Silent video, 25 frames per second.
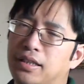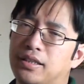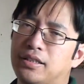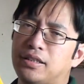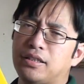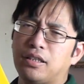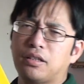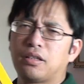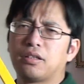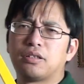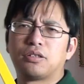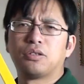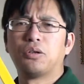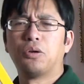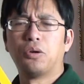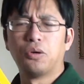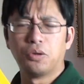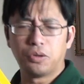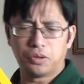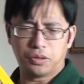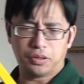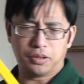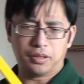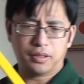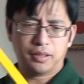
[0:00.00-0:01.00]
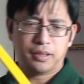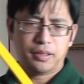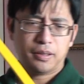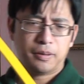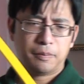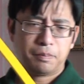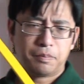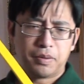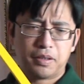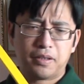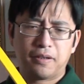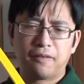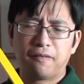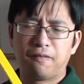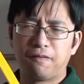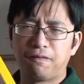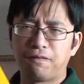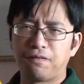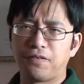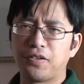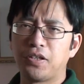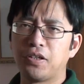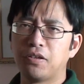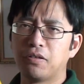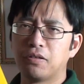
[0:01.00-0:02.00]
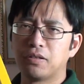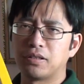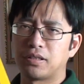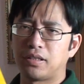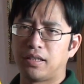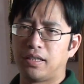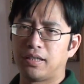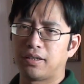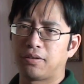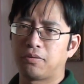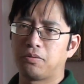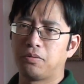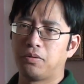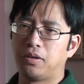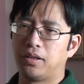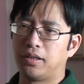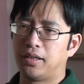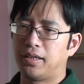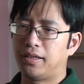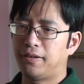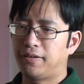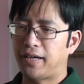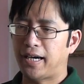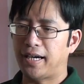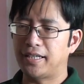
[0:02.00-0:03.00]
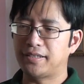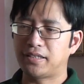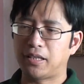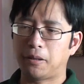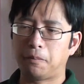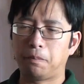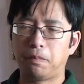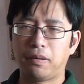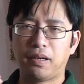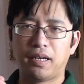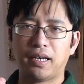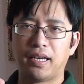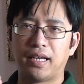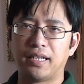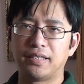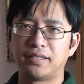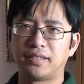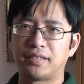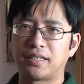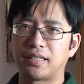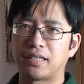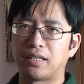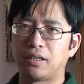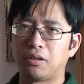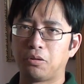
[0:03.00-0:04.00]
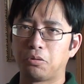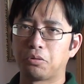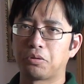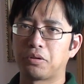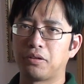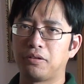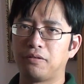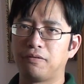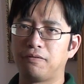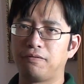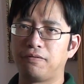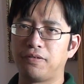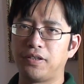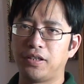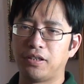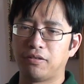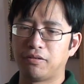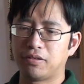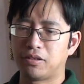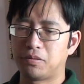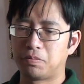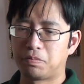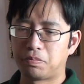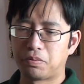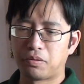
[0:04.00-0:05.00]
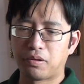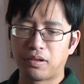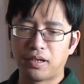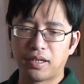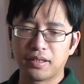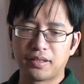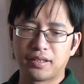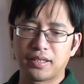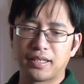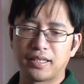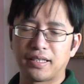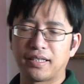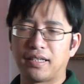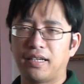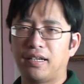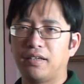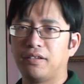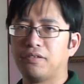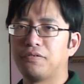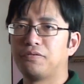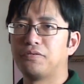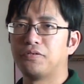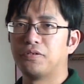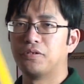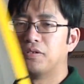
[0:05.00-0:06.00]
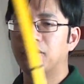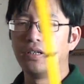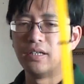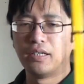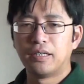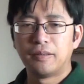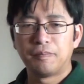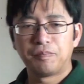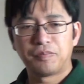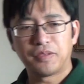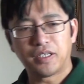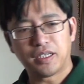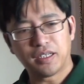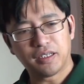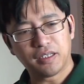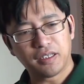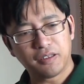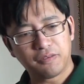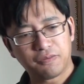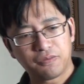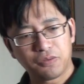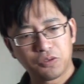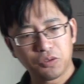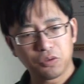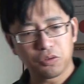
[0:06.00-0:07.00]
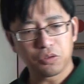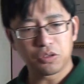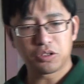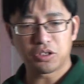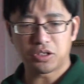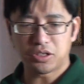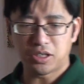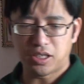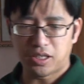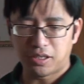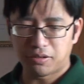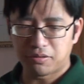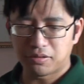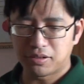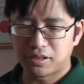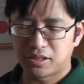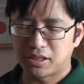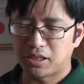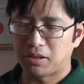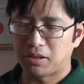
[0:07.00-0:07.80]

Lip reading: It's not a toy, but it feels like one. It has that plastic look and feel. It's bright and colourful. Now, if your child is